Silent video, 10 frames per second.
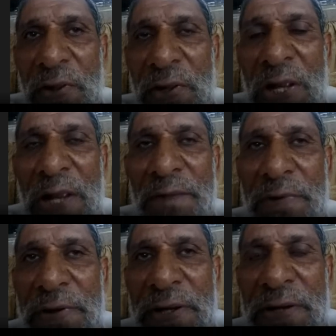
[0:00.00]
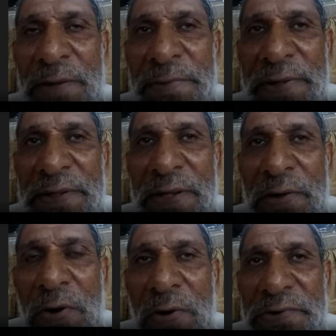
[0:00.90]
You have to determine the
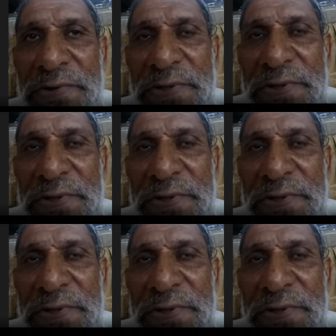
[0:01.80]
cause.